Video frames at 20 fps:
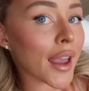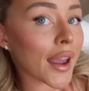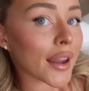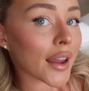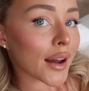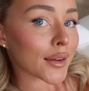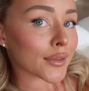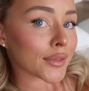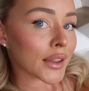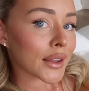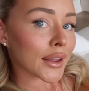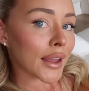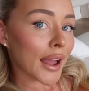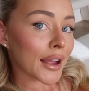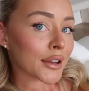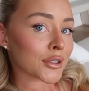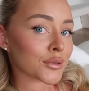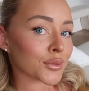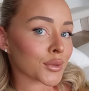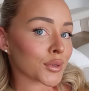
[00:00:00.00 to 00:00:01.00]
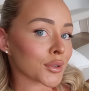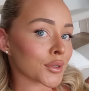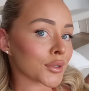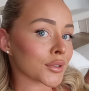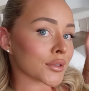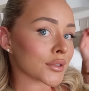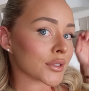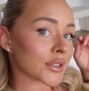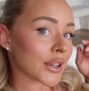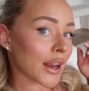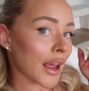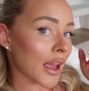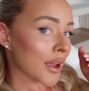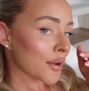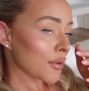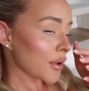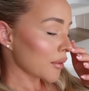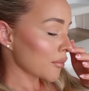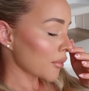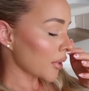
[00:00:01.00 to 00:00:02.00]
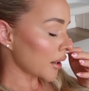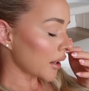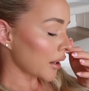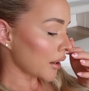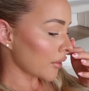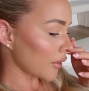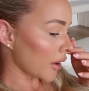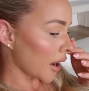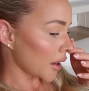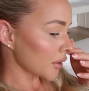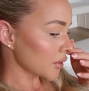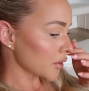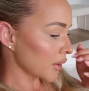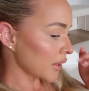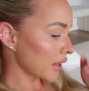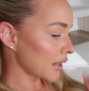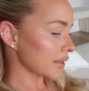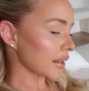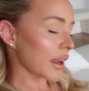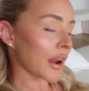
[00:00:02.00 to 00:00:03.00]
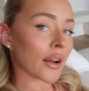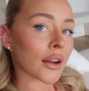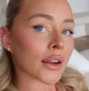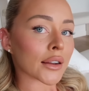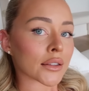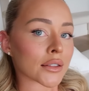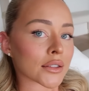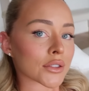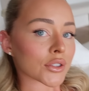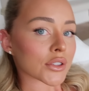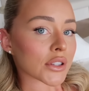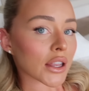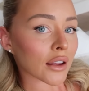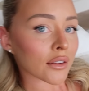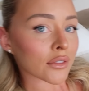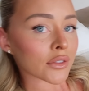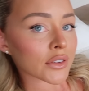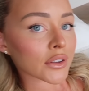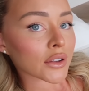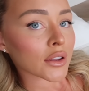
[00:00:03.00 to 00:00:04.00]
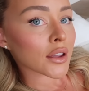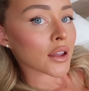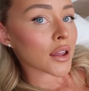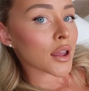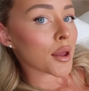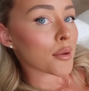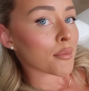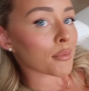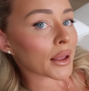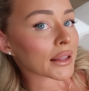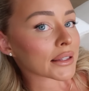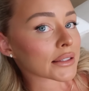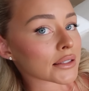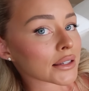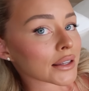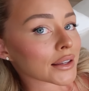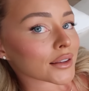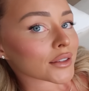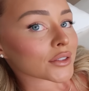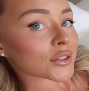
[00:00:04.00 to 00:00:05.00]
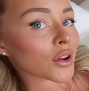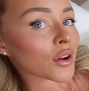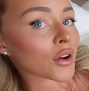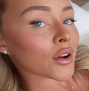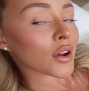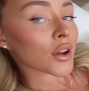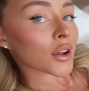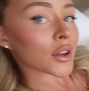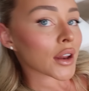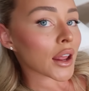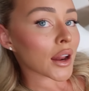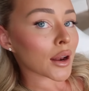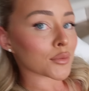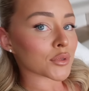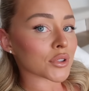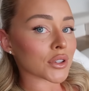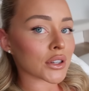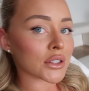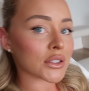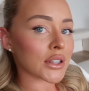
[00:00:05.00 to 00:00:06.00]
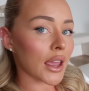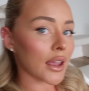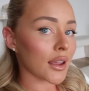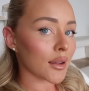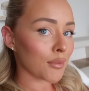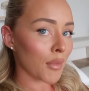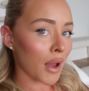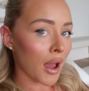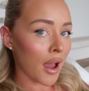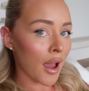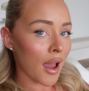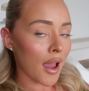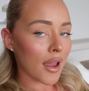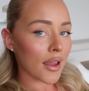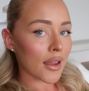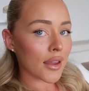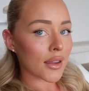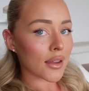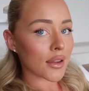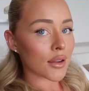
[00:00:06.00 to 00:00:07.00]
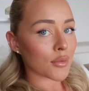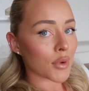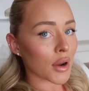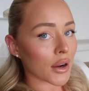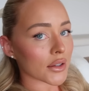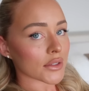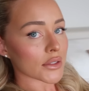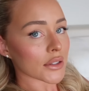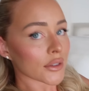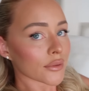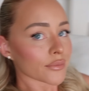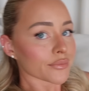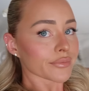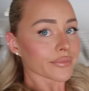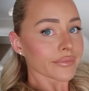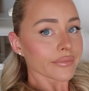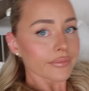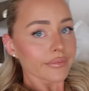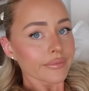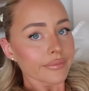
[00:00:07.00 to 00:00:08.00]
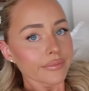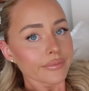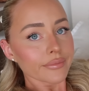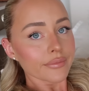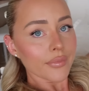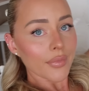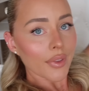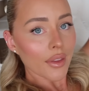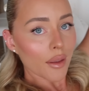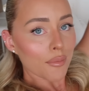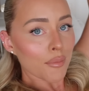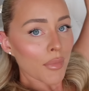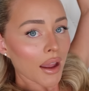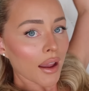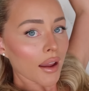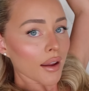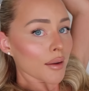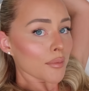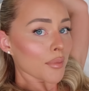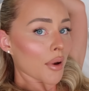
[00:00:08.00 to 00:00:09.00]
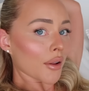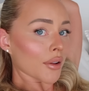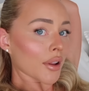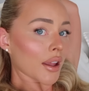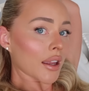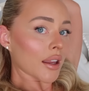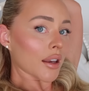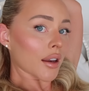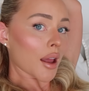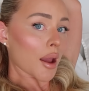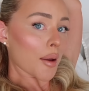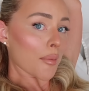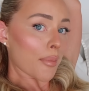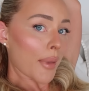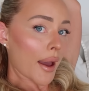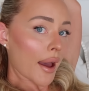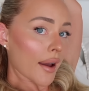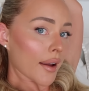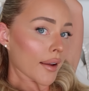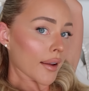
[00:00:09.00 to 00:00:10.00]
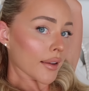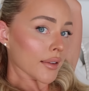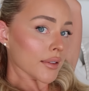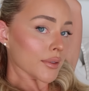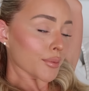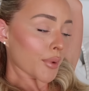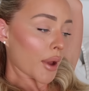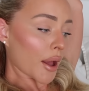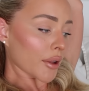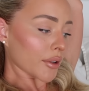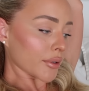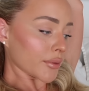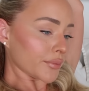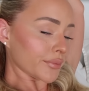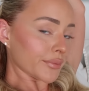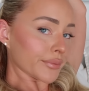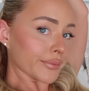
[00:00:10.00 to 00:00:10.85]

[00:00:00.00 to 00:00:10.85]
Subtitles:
comfy and casual today while I'm running around doing these errands. Just have my sneakers on, and I'm just going to take my, where is it? My Pauline bag as well.